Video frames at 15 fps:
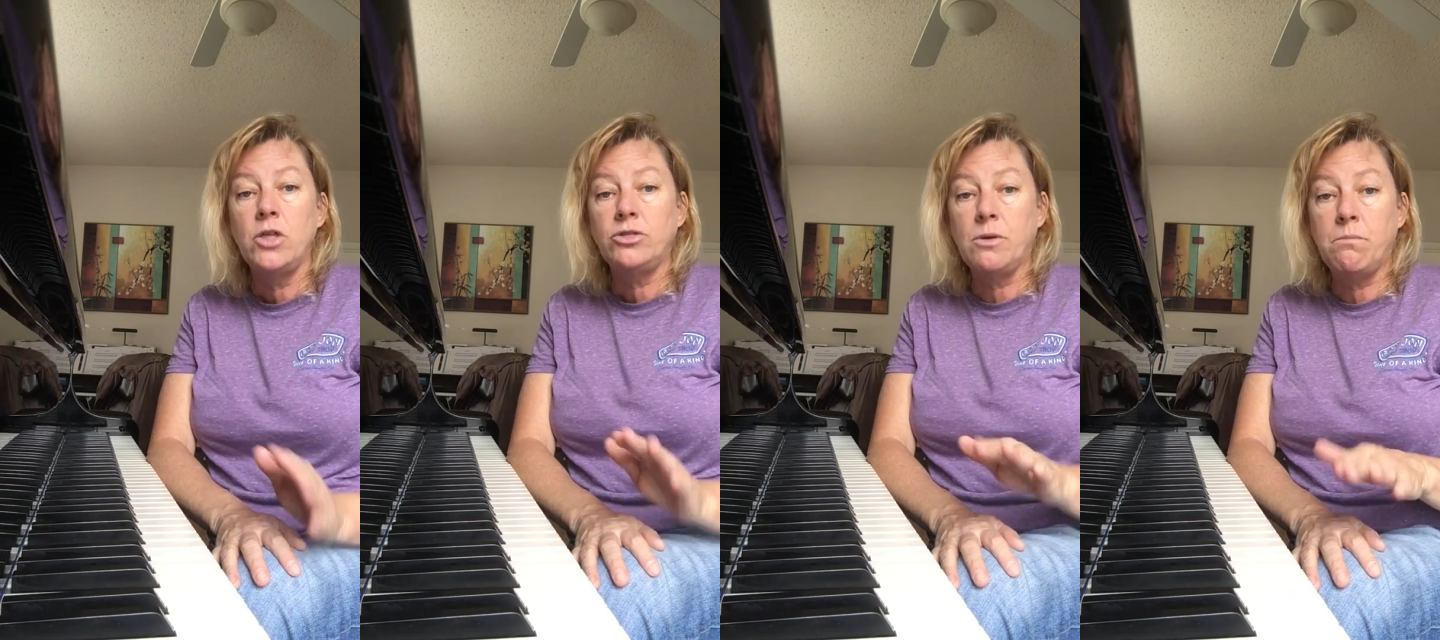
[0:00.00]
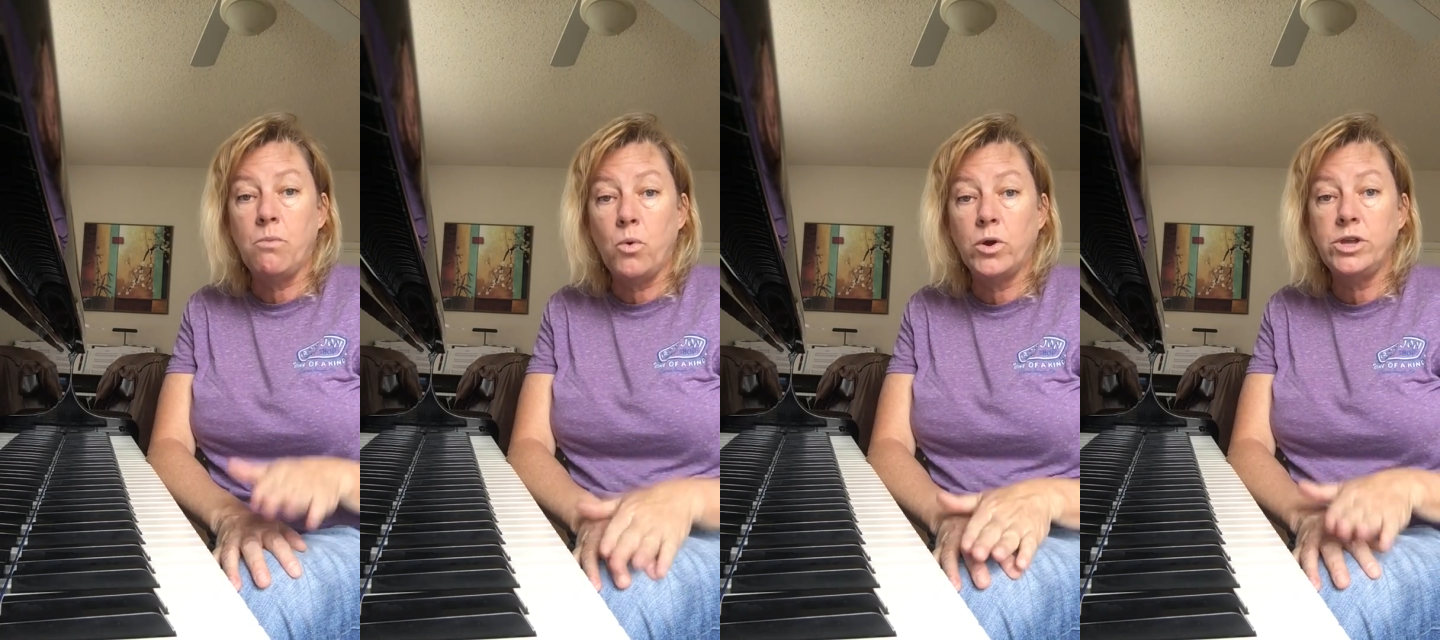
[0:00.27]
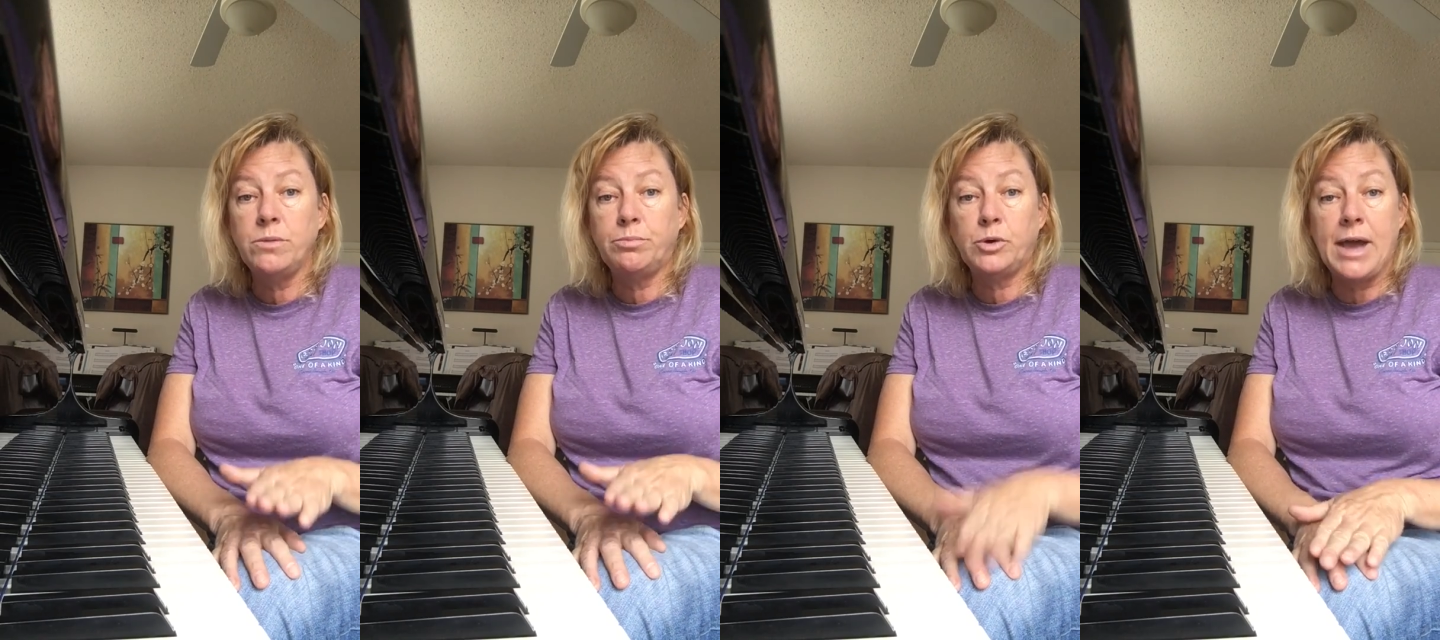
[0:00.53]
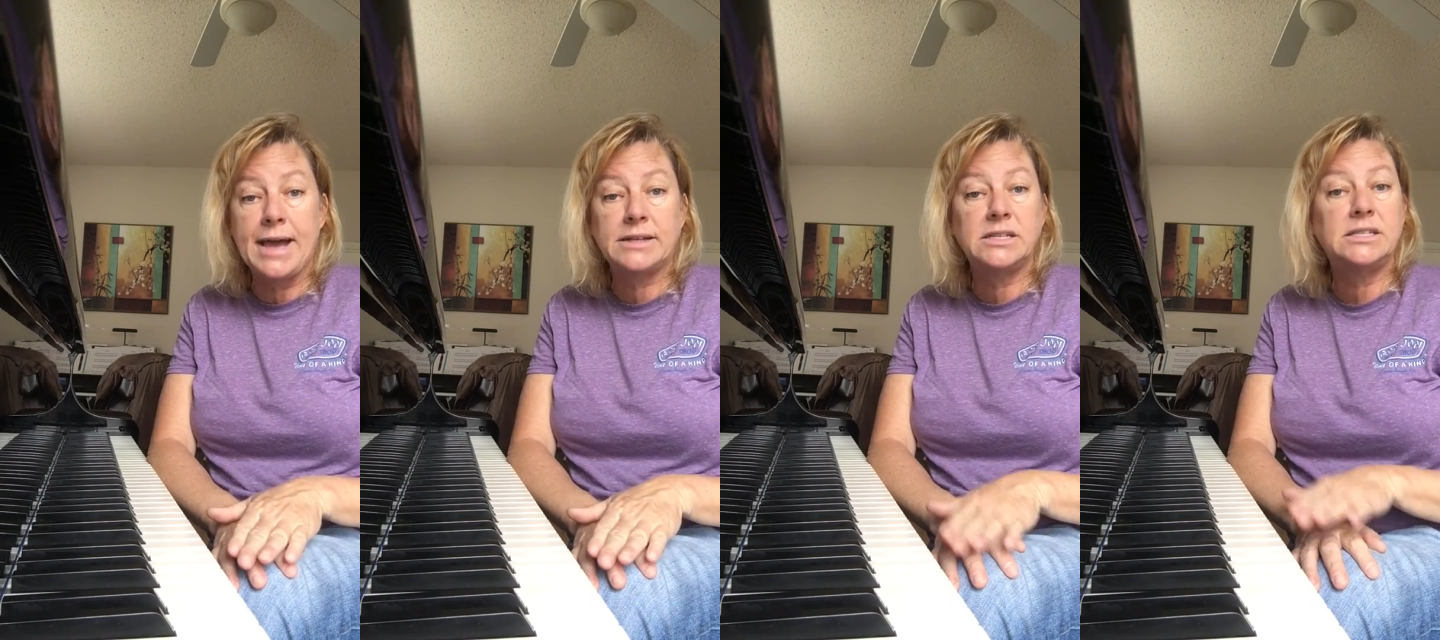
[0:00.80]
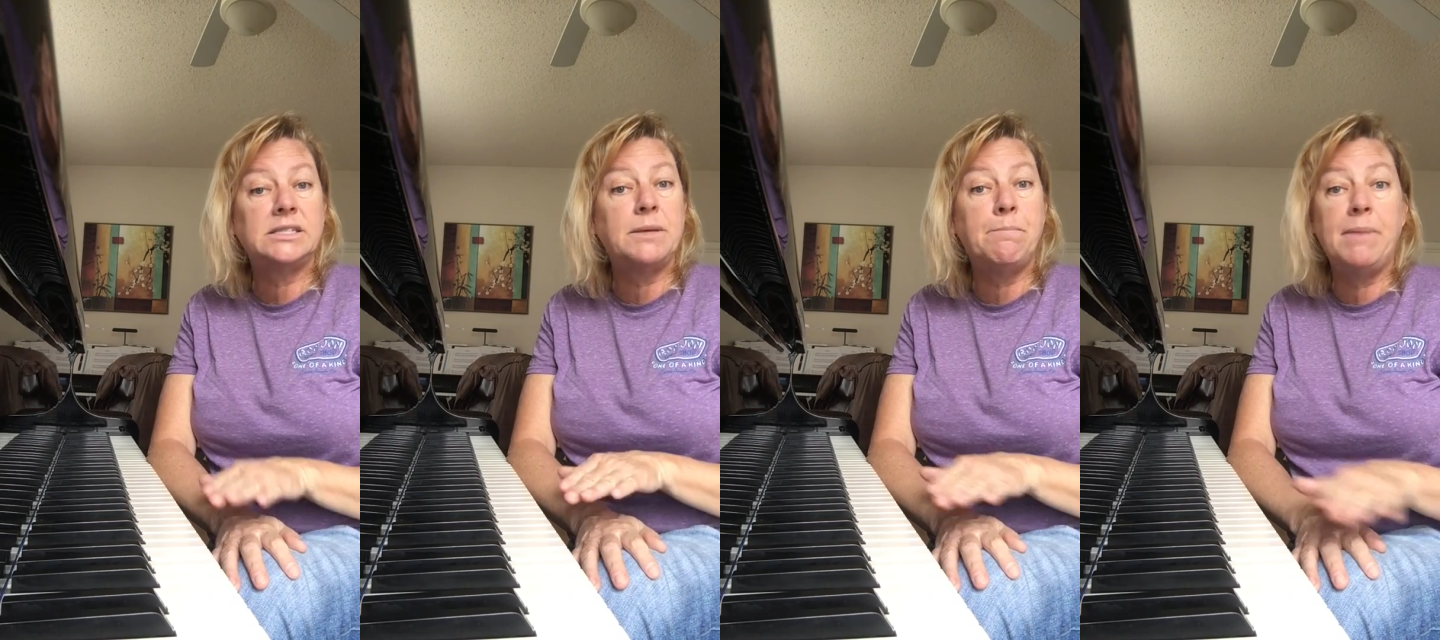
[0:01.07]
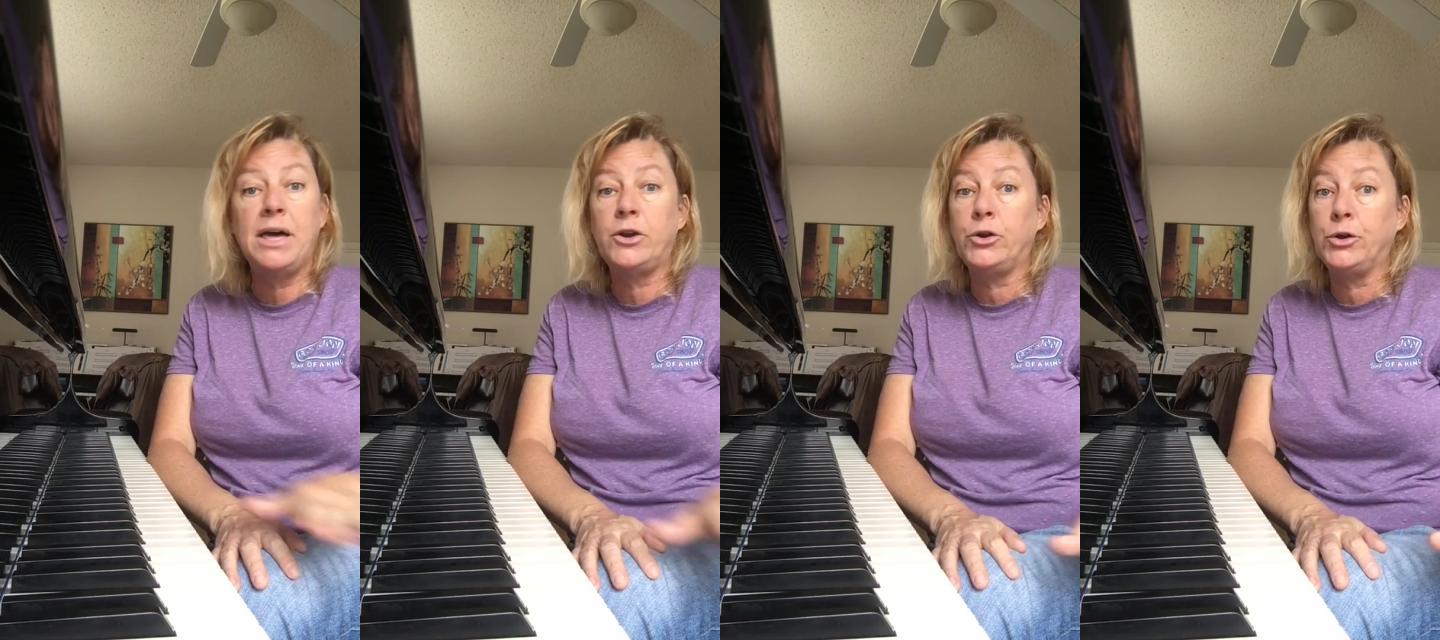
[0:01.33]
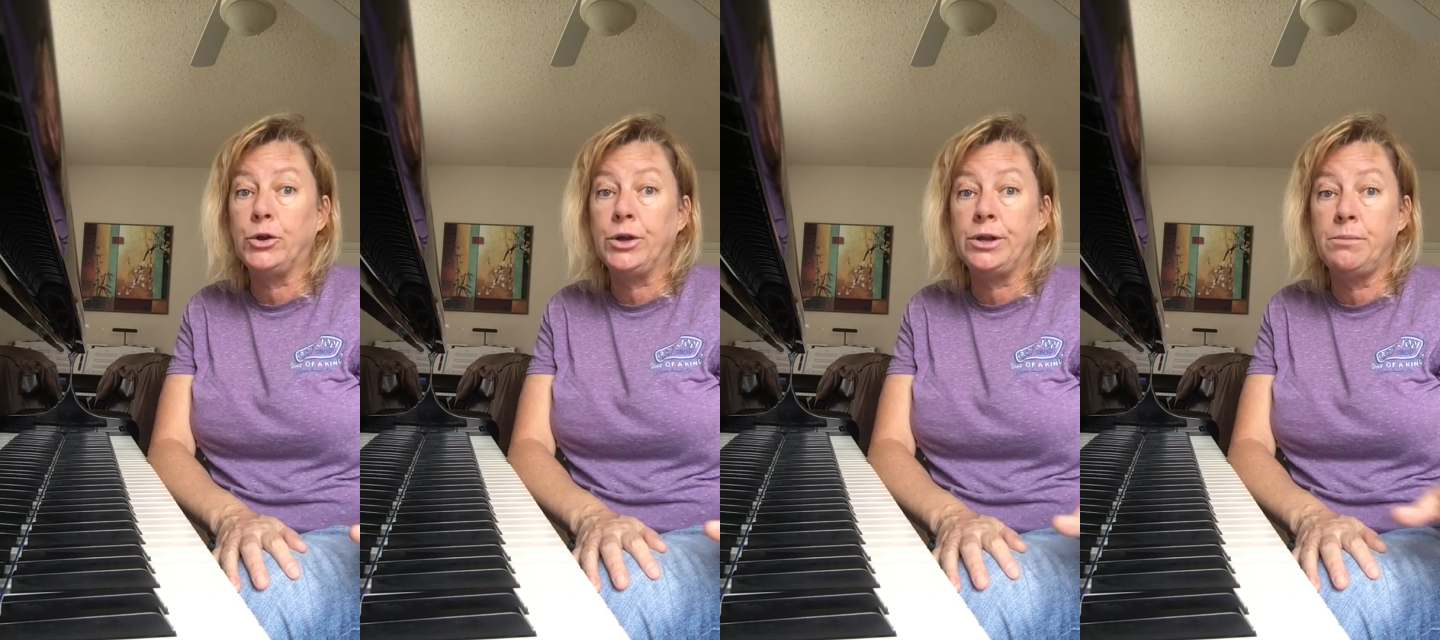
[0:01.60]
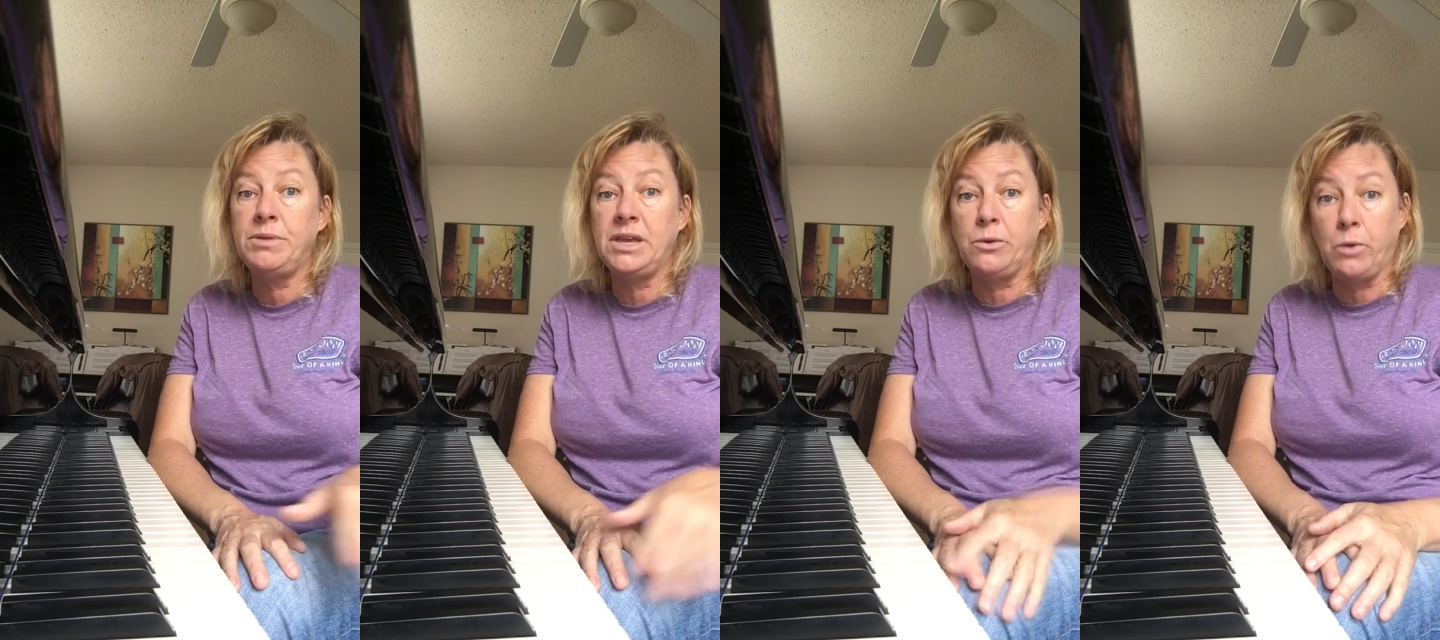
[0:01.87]
the more you practice, the better you're going
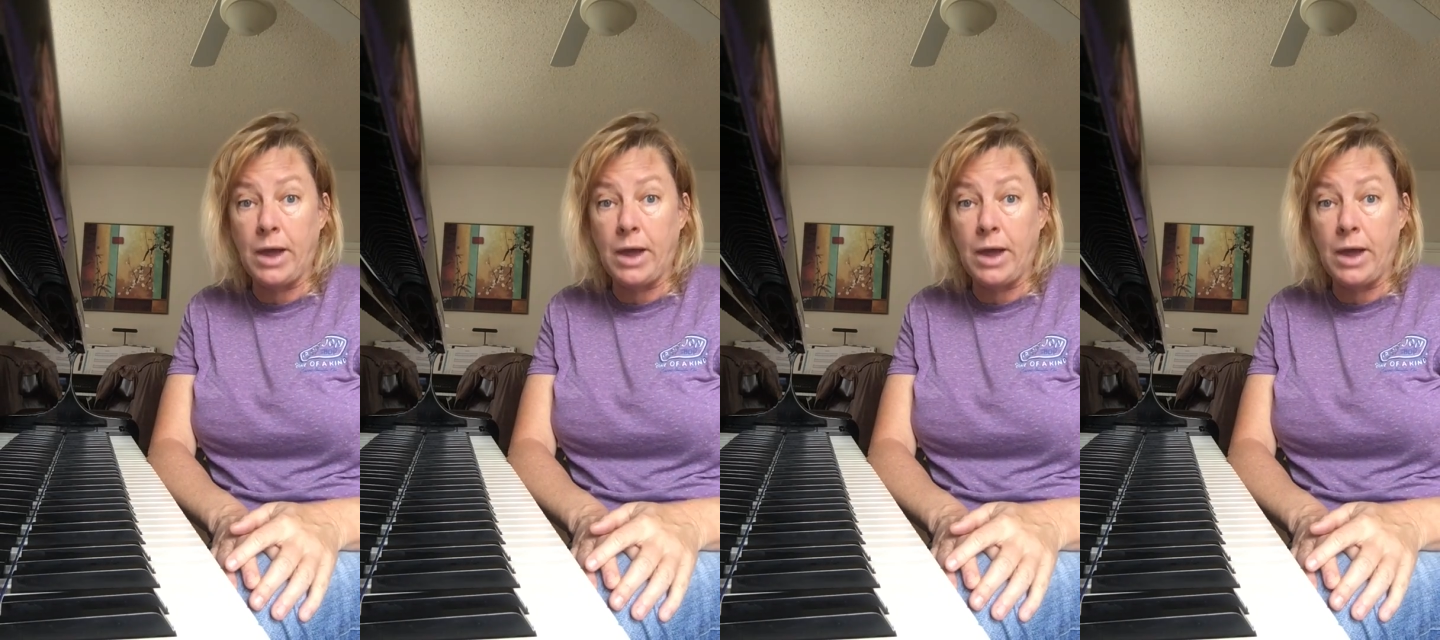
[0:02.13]
to be,